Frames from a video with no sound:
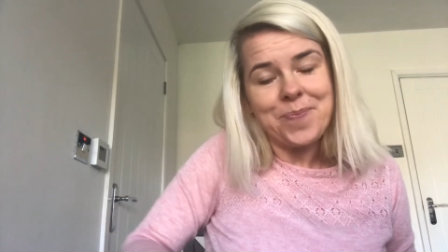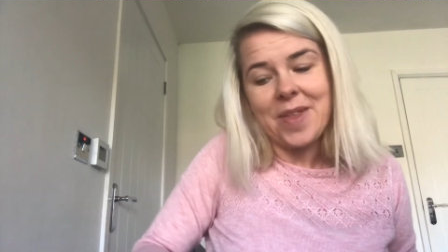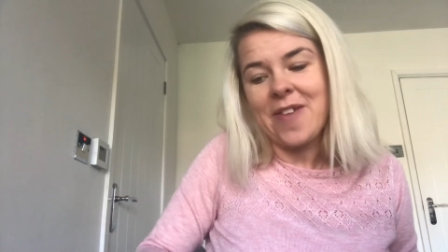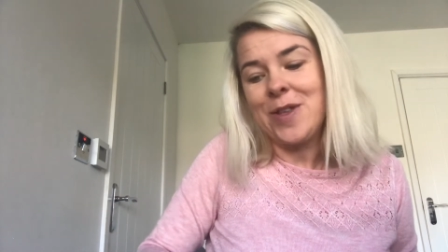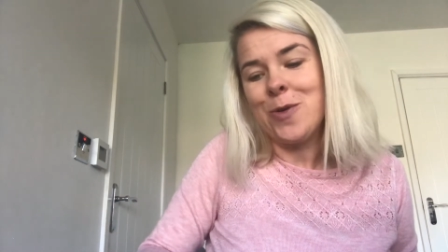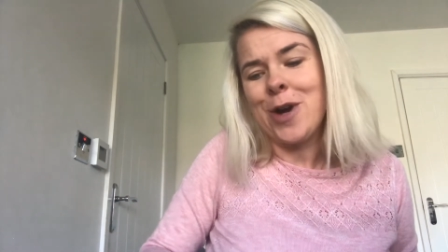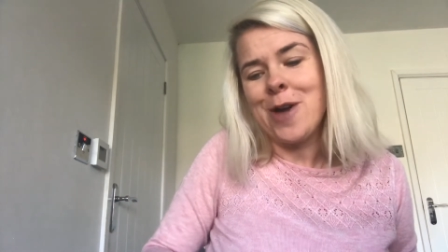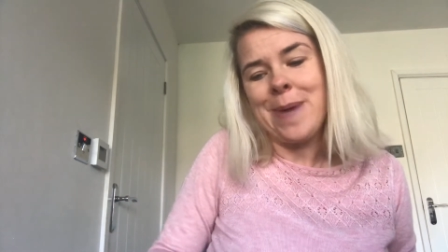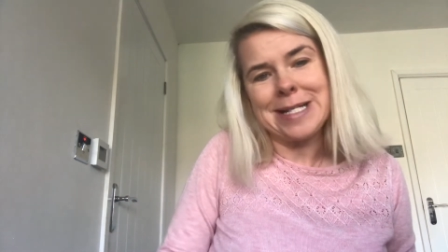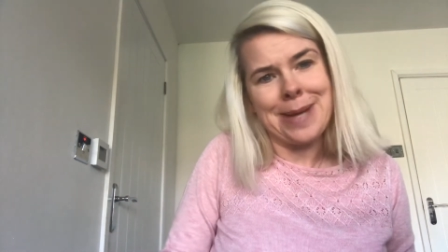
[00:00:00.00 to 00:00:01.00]
and then you'll
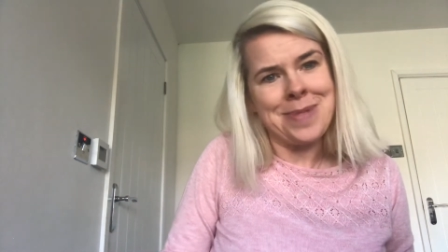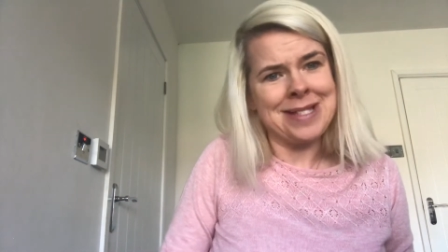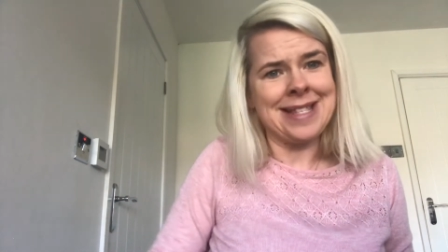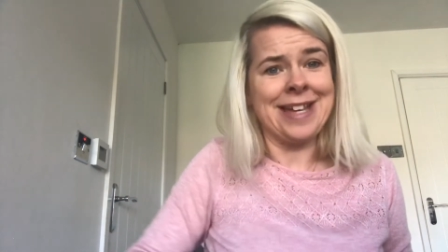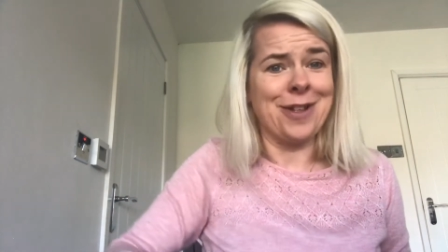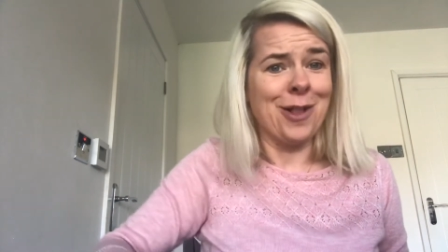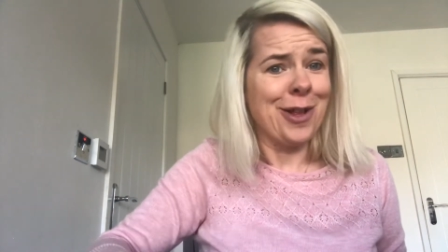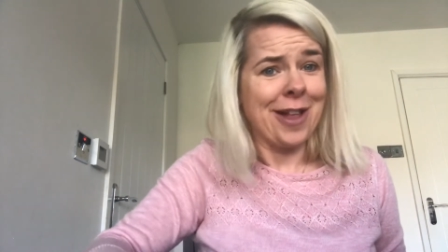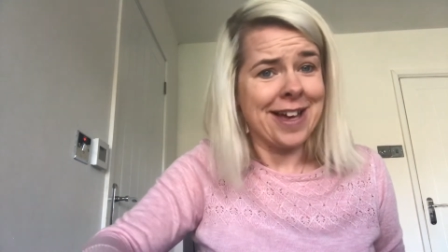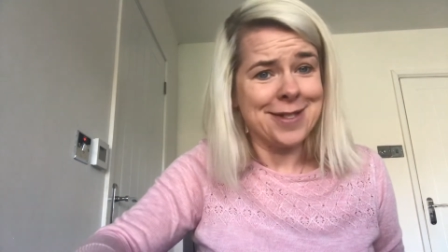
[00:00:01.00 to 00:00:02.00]
go back 10 minutes later and it'll
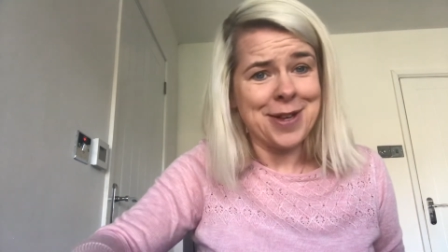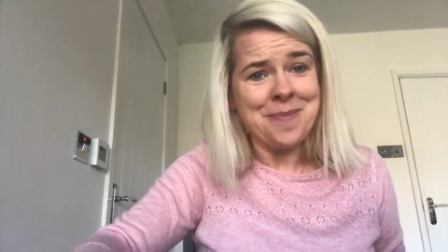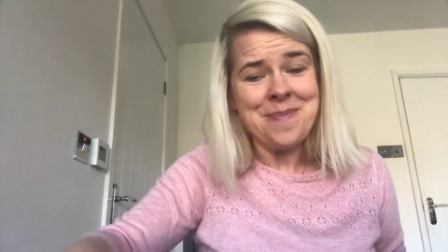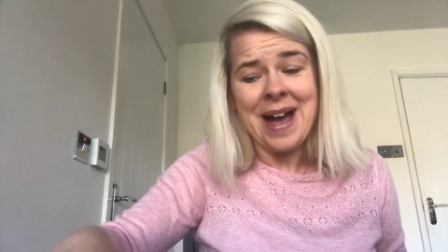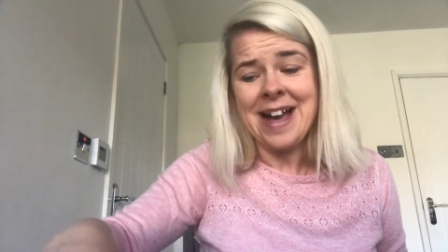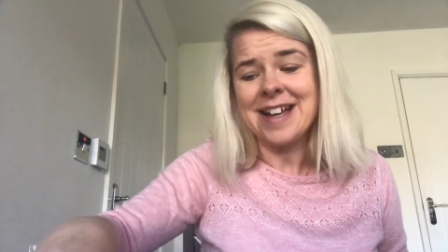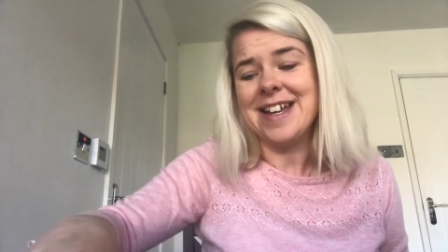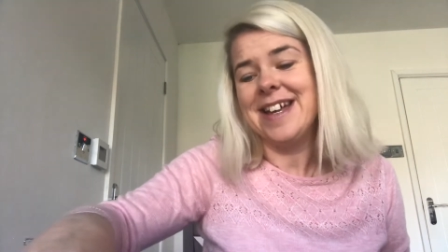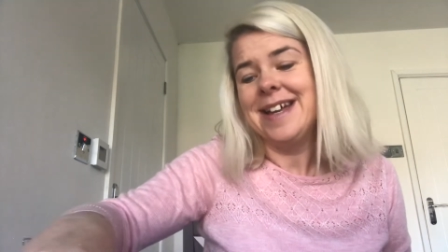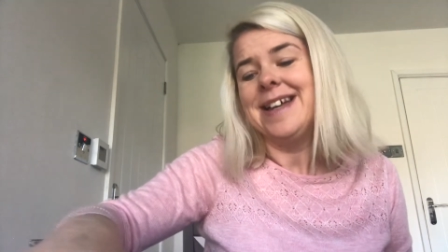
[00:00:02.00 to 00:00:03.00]
look like it's come
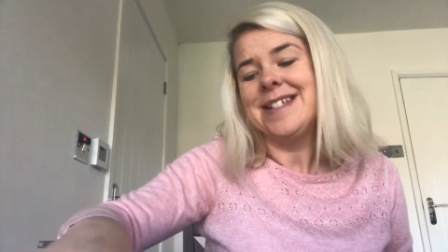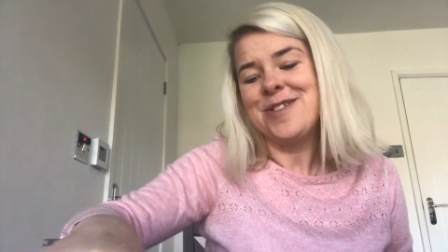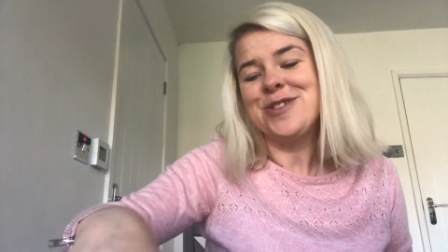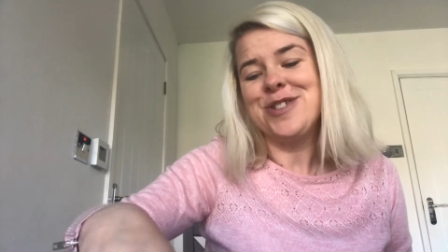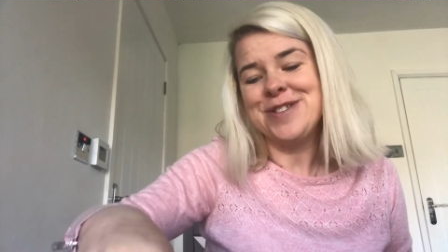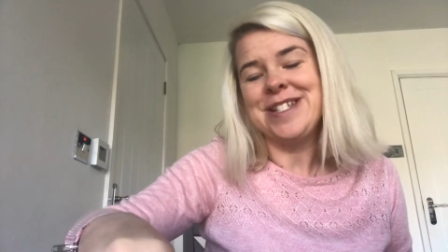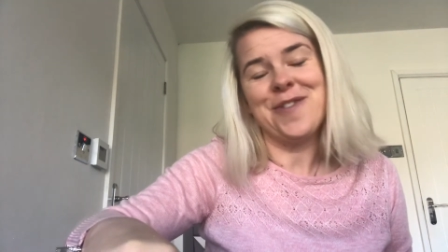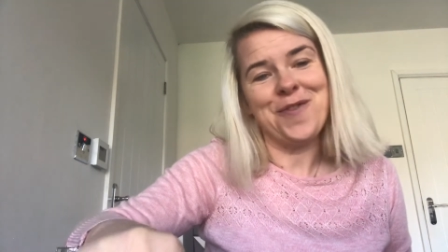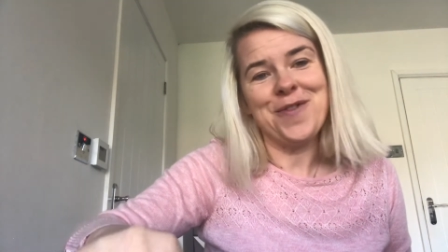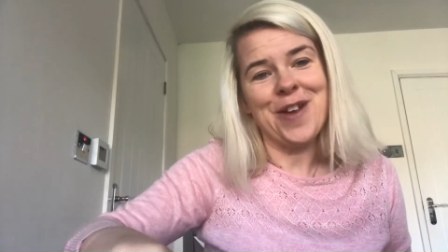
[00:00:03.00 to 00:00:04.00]
back. So it does
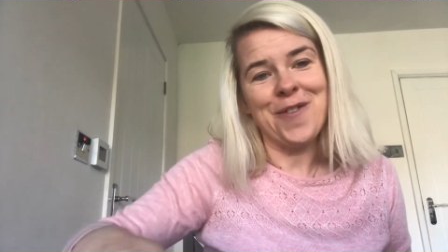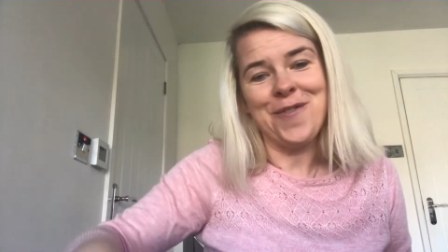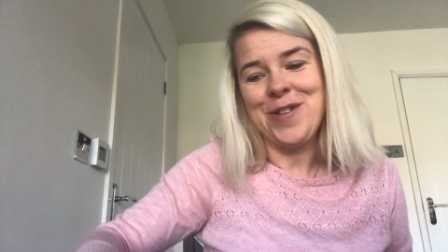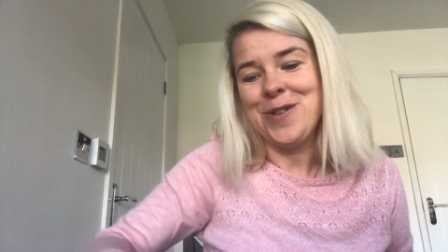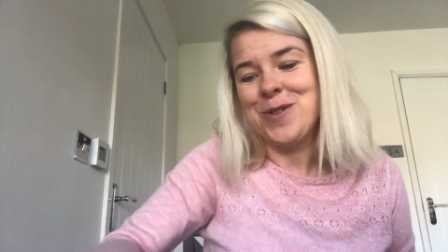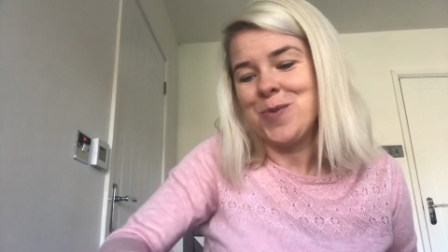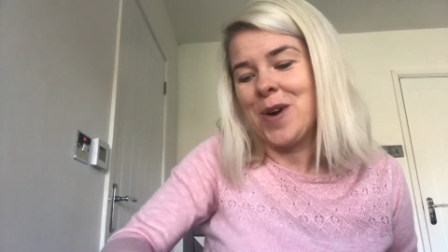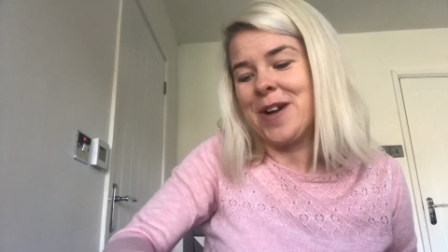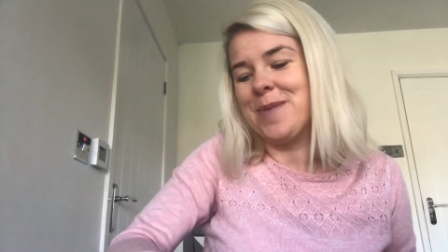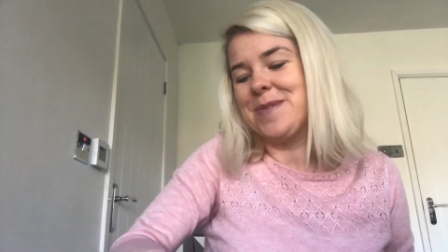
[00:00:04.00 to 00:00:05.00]
need a few good
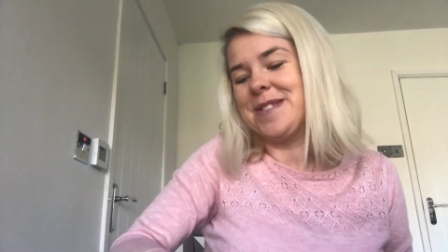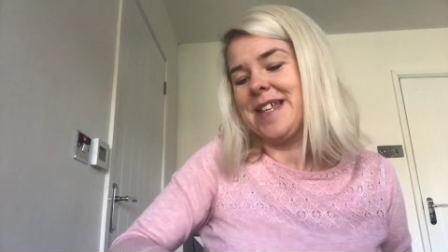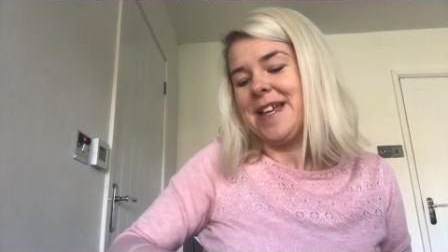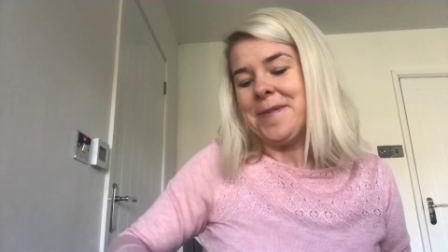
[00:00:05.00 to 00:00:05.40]
wipes.